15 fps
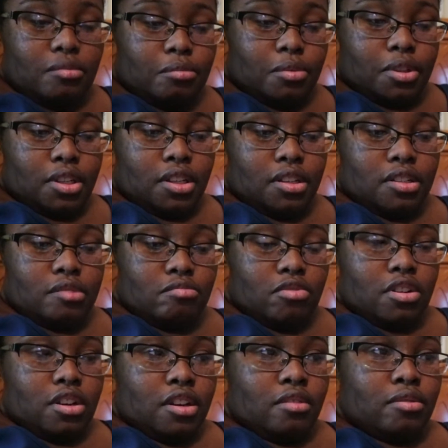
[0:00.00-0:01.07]
But yeah, this
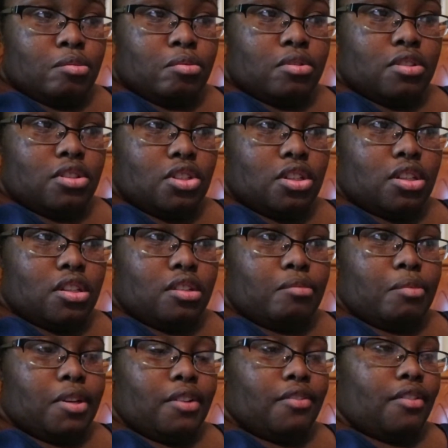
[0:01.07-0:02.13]
morning I was supposed to check in,
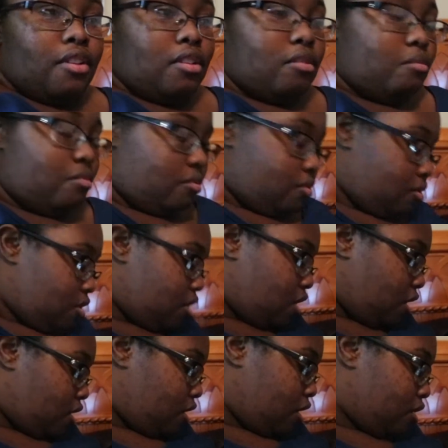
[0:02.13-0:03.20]
but I um
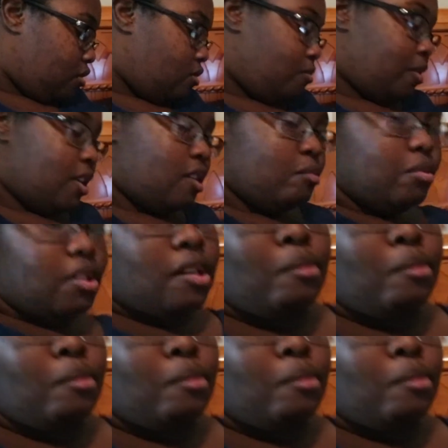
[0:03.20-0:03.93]
had I told him I had to put